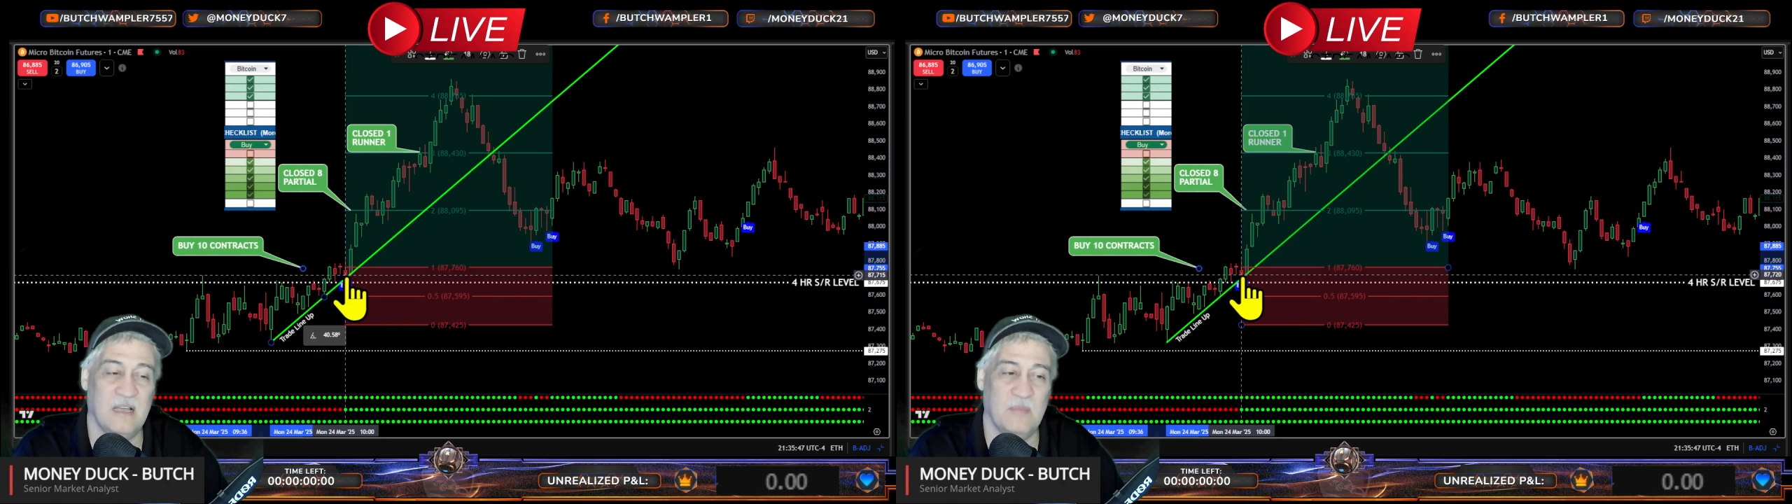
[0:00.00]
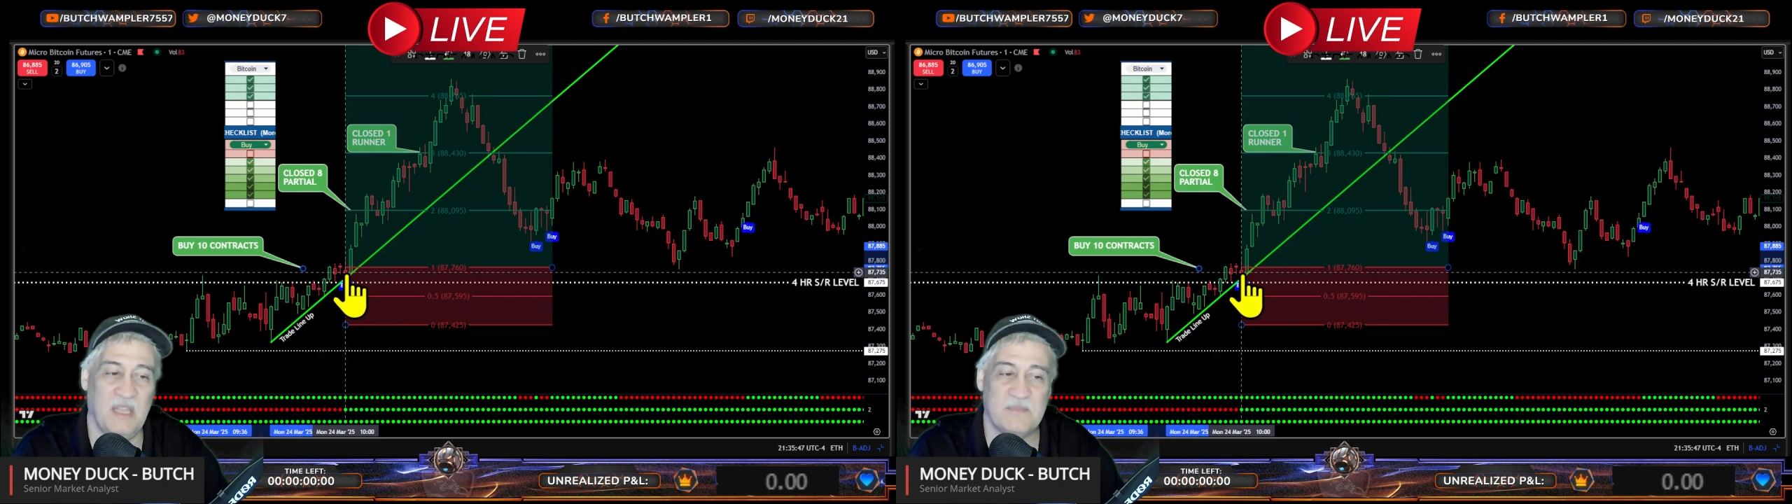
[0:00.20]

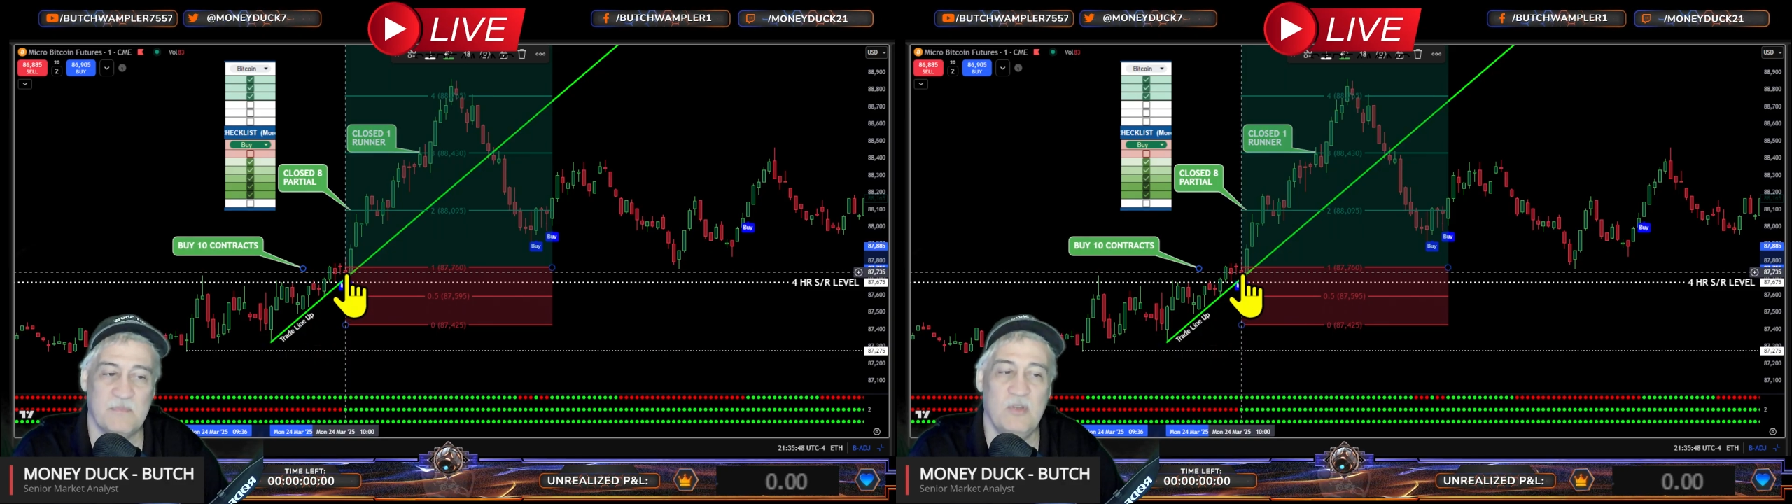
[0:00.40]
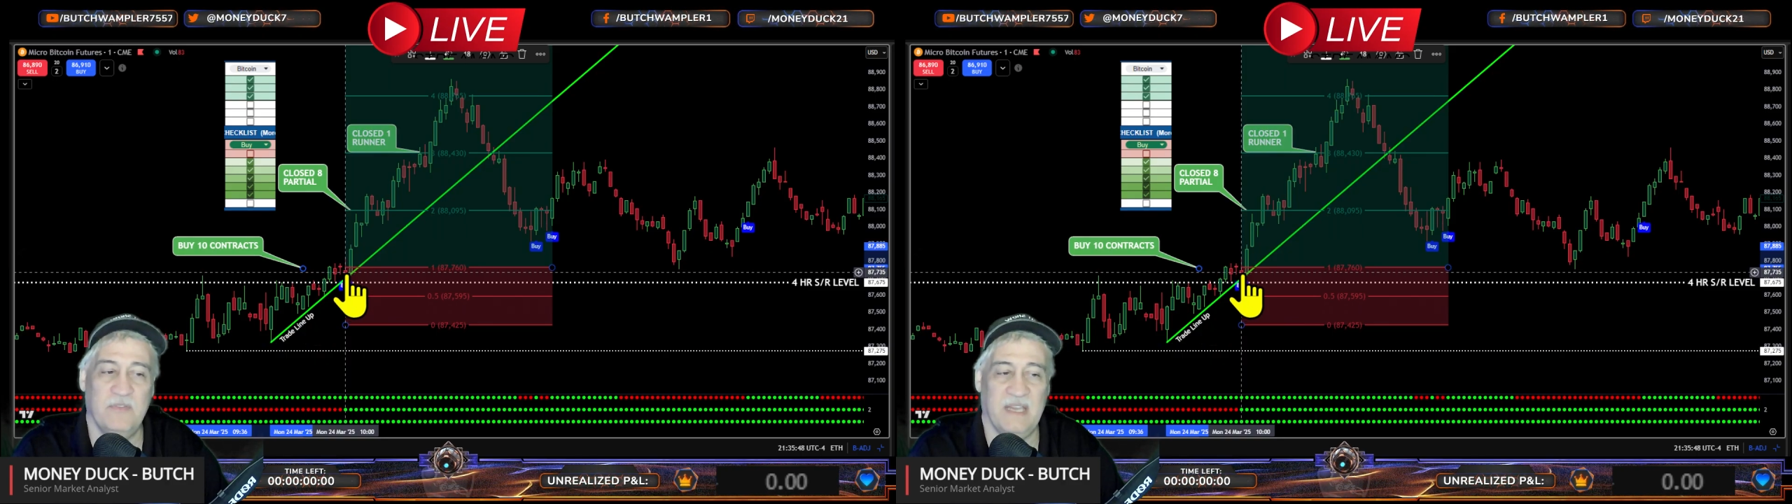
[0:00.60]
it's
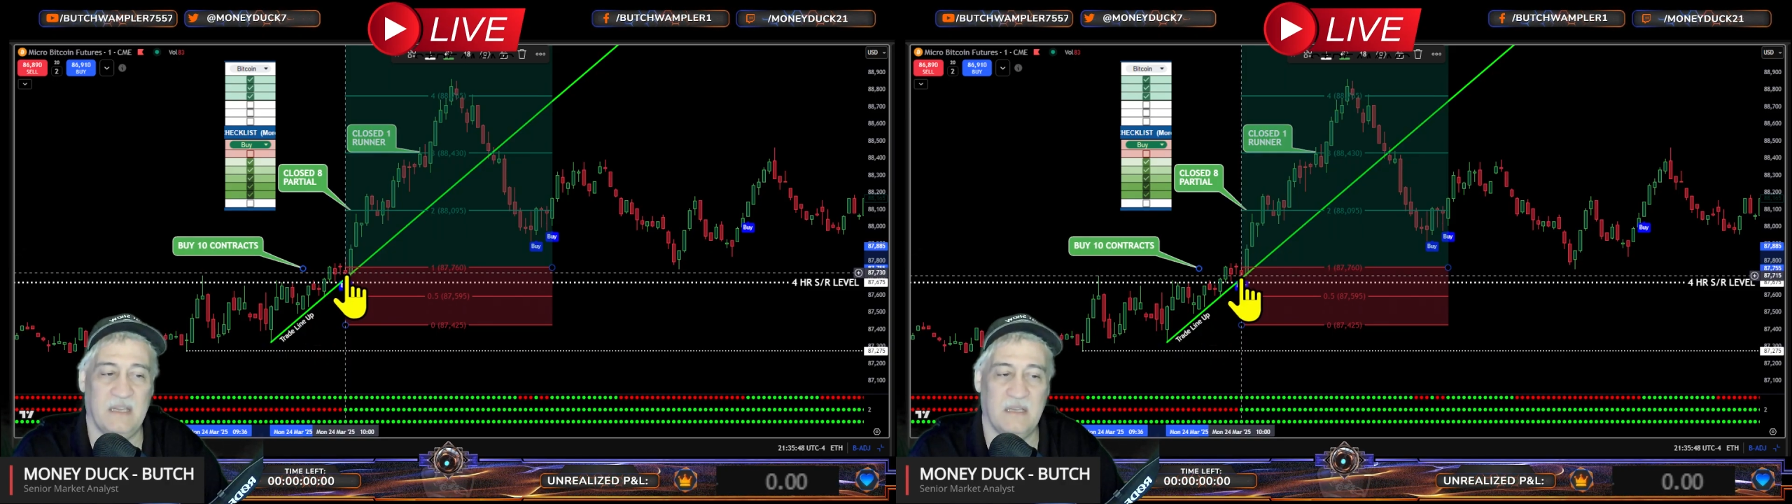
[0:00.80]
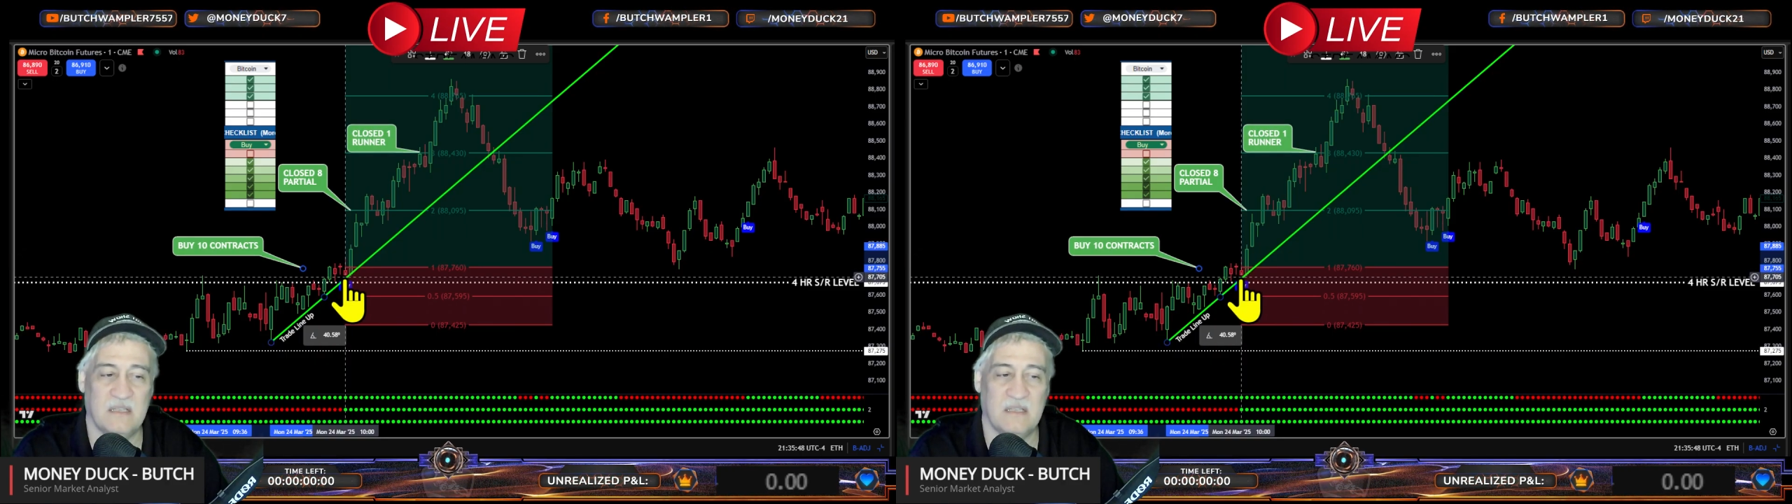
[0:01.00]
moving.